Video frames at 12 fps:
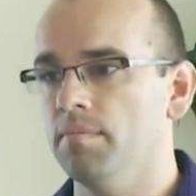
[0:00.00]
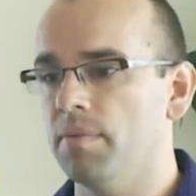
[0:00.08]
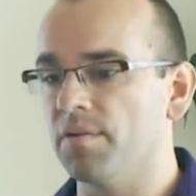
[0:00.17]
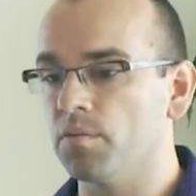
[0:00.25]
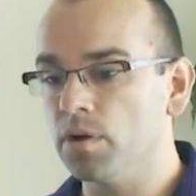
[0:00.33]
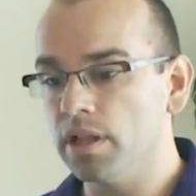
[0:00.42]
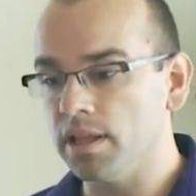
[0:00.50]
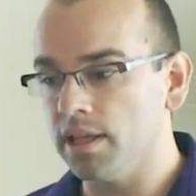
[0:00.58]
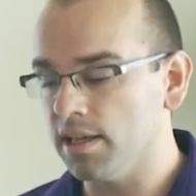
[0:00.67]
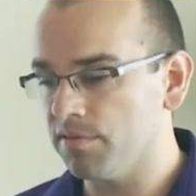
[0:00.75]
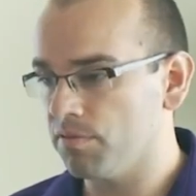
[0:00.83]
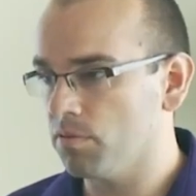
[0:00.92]
But
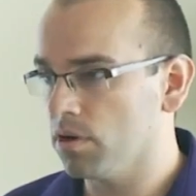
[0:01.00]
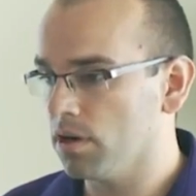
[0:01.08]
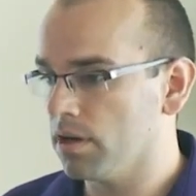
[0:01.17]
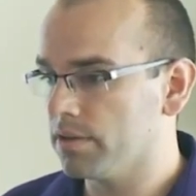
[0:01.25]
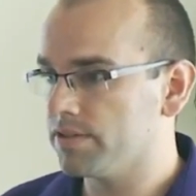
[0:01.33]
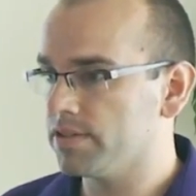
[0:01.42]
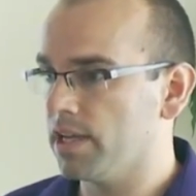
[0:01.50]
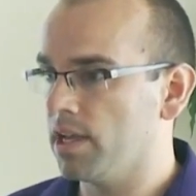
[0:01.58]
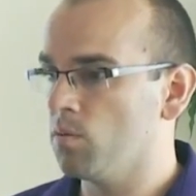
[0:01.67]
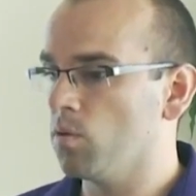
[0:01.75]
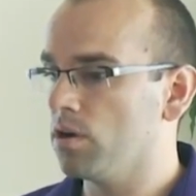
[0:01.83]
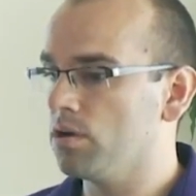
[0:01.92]
really, if we're
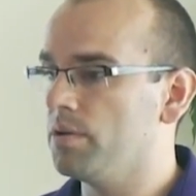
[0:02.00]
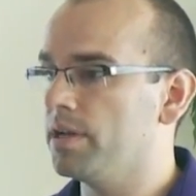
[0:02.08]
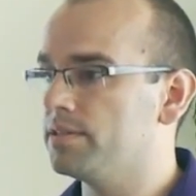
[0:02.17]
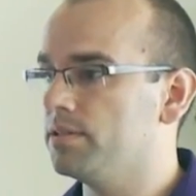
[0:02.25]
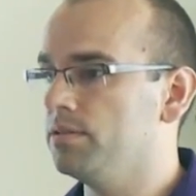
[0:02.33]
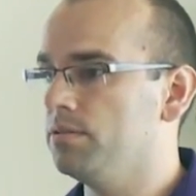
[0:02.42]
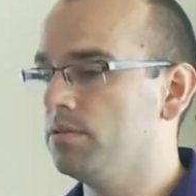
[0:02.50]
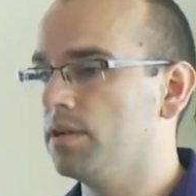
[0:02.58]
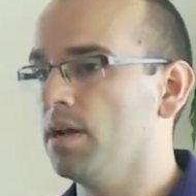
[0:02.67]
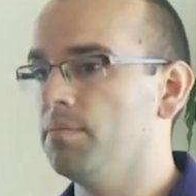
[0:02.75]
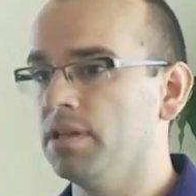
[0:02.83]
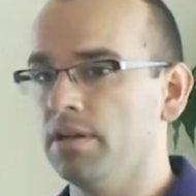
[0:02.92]
saying we're going to
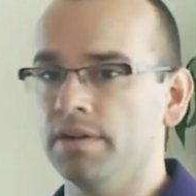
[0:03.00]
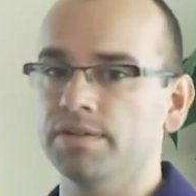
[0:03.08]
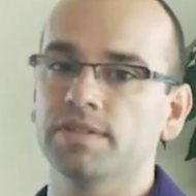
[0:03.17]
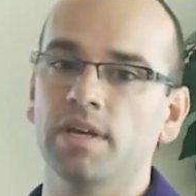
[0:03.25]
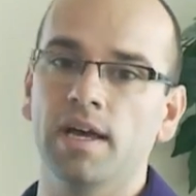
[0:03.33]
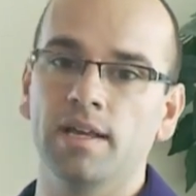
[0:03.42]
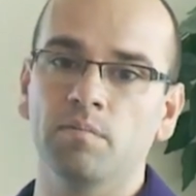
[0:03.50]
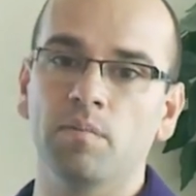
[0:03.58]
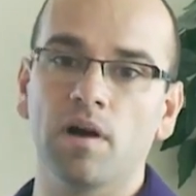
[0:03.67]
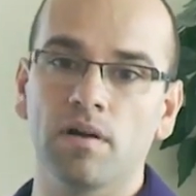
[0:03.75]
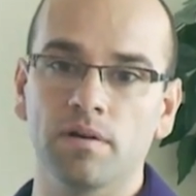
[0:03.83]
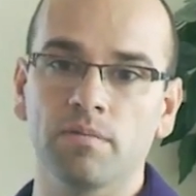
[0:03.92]
come alongside and
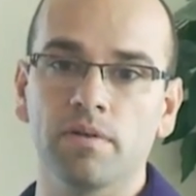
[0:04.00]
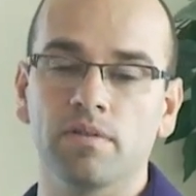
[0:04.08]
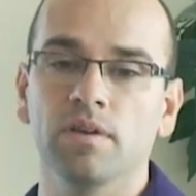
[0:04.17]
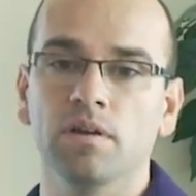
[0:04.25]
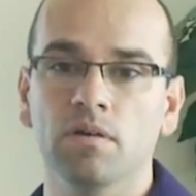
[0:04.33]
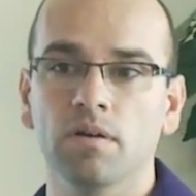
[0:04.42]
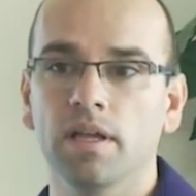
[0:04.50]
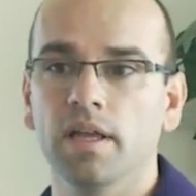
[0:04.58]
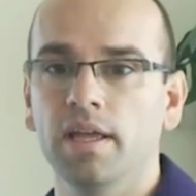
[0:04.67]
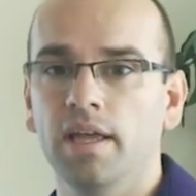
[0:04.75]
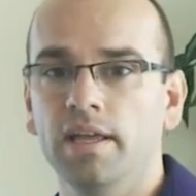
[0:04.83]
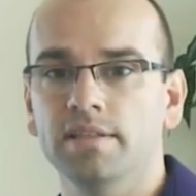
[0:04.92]
partner with you,
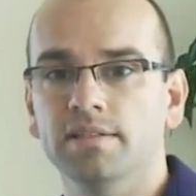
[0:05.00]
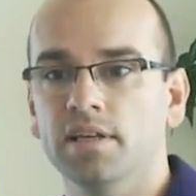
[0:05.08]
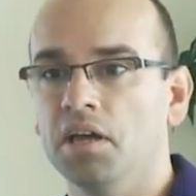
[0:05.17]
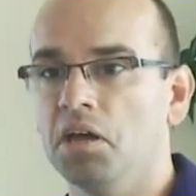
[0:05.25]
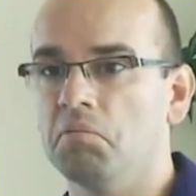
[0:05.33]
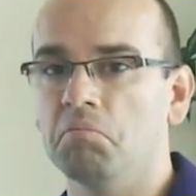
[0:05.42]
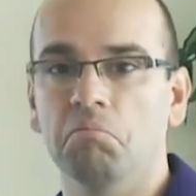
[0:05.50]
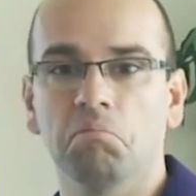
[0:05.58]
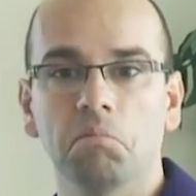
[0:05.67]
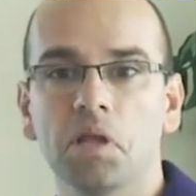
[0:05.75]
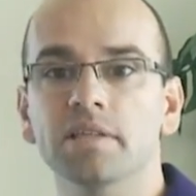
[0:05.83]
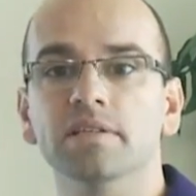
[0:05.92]
it's a
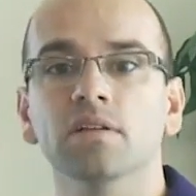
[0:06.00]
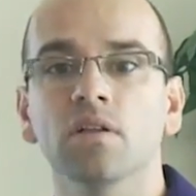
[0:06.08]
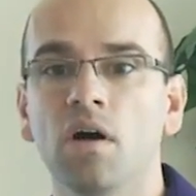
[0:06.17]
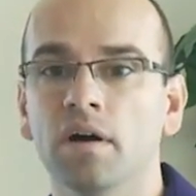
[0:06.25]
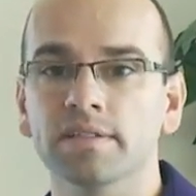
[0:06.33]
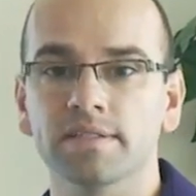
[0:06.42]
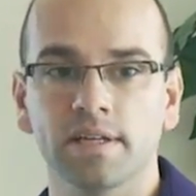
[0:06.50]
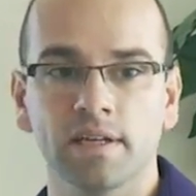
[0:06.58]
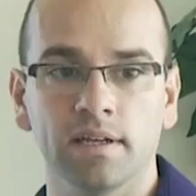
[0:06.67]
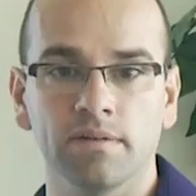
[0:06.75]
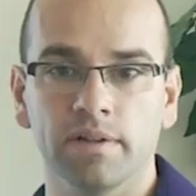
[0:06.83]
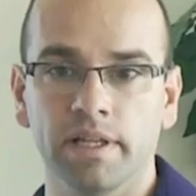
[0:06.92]

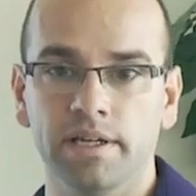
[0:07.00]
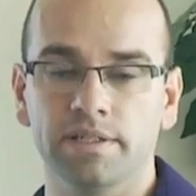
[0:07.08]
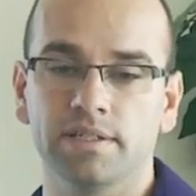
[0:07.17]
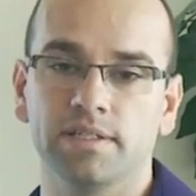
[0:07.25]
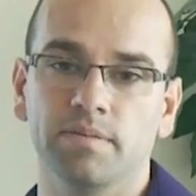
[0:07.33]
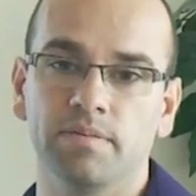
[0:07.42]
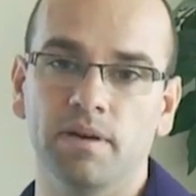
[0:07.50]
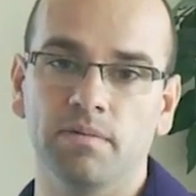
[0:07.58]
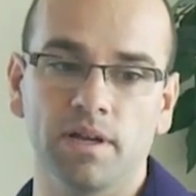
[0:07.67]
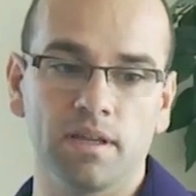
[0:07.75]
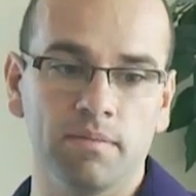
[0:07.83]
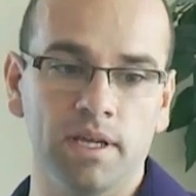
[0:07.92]
long-standing relationship that
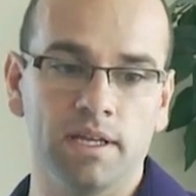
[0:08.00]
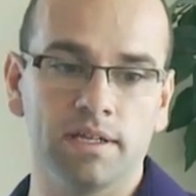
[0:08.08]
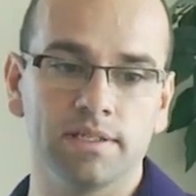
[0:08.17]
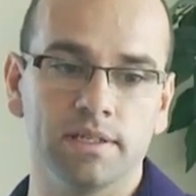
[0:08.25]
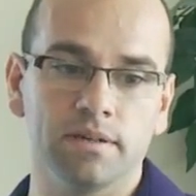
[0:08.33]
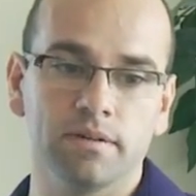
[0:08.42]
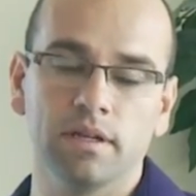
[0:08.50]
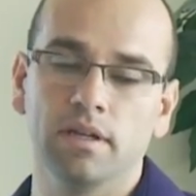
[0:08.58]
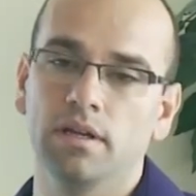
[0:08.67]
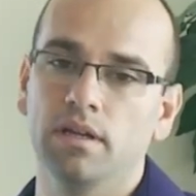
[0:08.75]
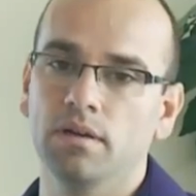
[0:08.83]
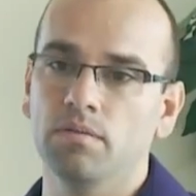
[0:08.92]
we're committing to,
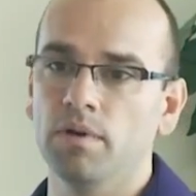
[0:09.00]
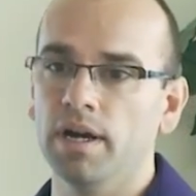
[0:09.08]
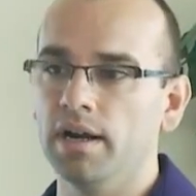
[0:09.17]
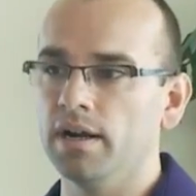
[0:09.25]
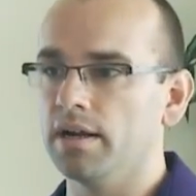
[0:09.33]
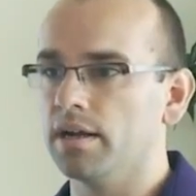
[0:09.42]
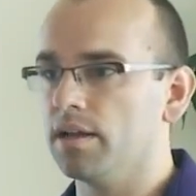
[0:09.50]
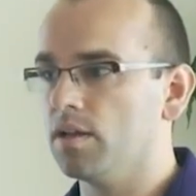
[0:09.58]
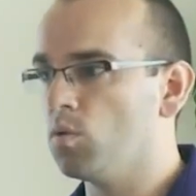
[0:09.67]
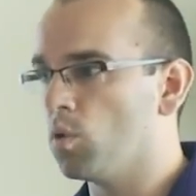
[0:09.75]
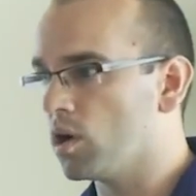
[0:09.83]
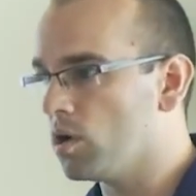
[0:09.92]
where
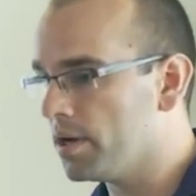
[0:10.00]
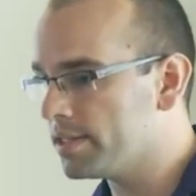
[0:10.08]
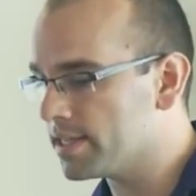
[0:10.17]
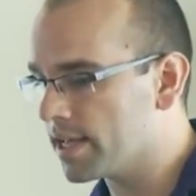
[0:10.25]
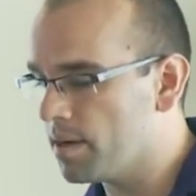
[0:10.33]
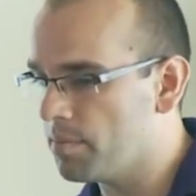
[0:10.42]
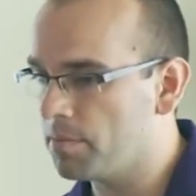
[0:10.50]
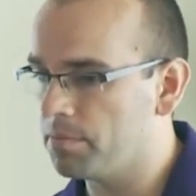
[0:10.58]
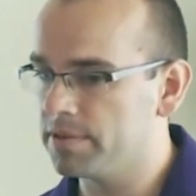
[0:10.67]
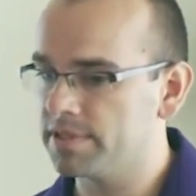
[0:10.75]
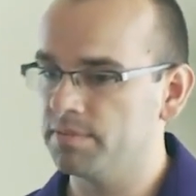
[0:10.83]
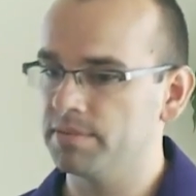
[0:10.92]
we're going to come up
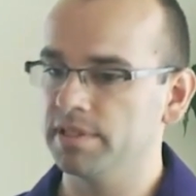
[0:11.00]
with some